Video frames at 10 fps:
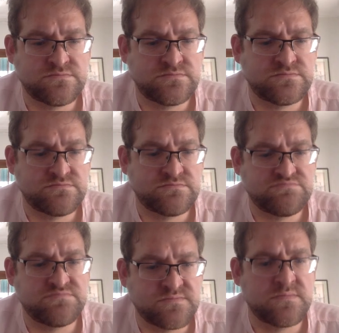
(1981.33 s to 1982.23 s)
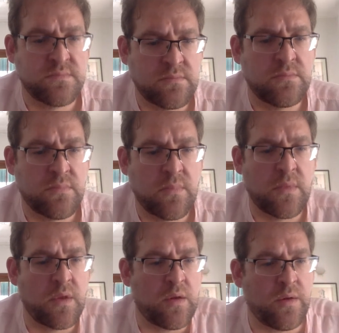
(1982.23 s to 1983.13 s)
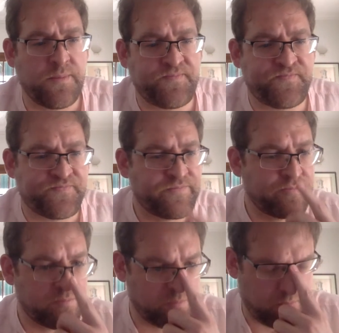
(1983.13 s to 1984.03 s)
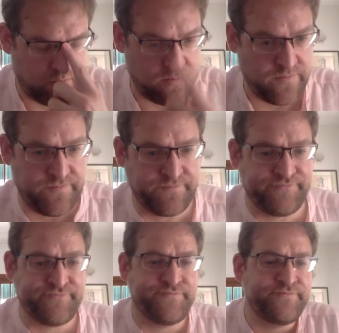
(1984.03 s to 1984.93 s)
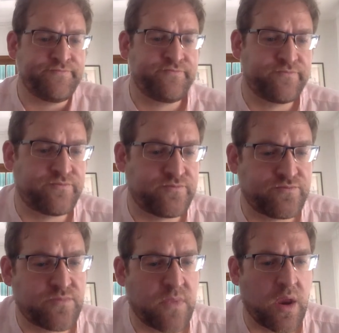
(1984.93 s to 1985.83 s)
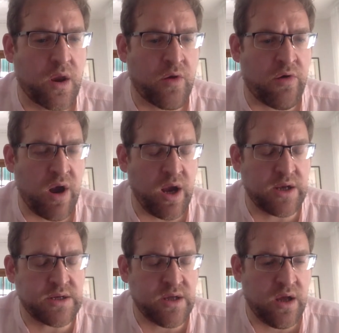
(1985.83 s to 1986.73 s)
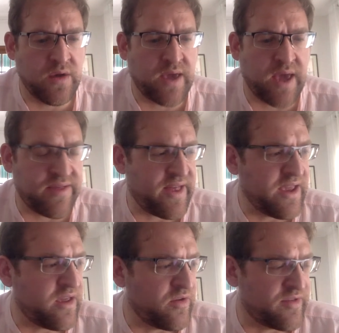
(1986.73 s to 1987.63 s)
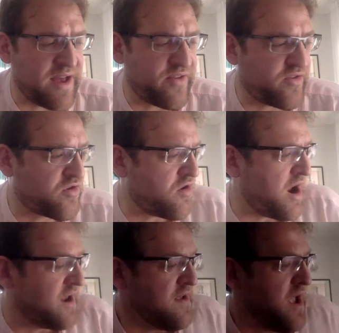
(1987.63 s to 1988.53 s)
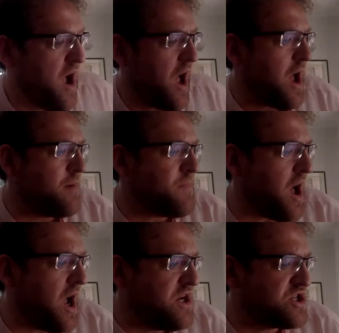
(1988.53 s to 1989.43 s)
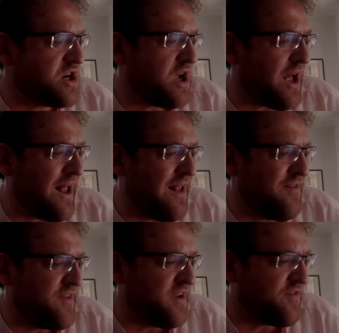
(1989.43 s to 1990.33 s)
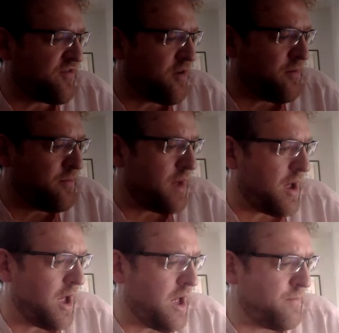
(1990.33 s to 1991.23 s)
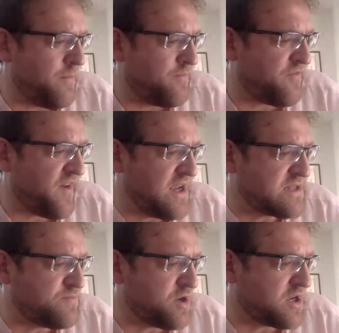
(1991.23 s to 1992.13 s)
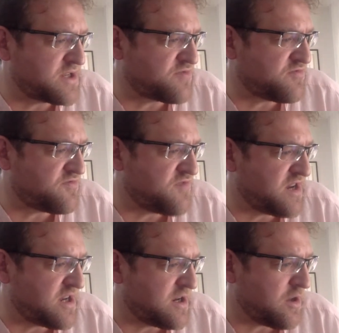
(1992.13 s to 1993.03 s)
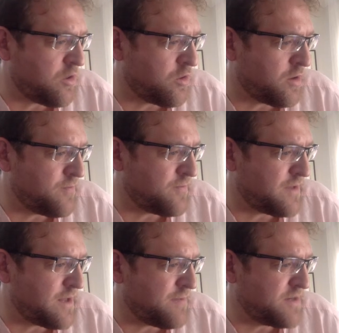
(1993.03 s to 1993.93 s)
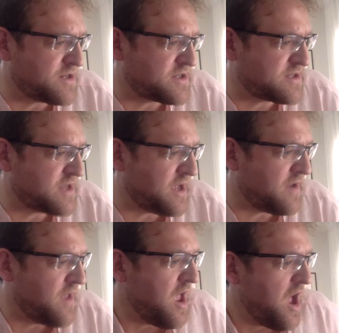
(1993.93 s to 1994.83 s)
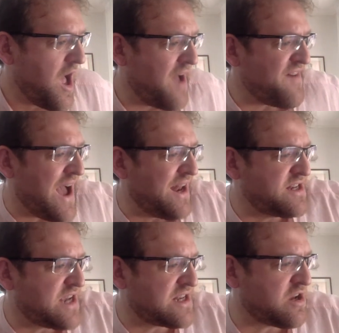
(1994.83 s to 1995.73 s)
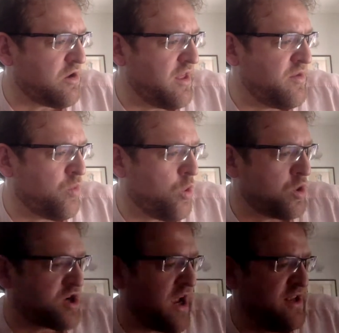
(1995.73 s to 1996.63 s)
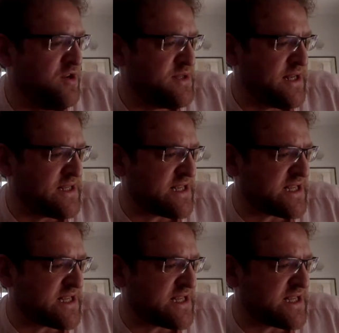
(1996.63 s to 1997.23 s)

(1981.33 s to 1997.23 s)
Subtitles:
a severe form of this disease, so they need to be very, very careful. Great. Okay, thank you. That's great. Aisha Alvi from Facebook has written, hold on, let me just, I've added Dettol in the water and use it as a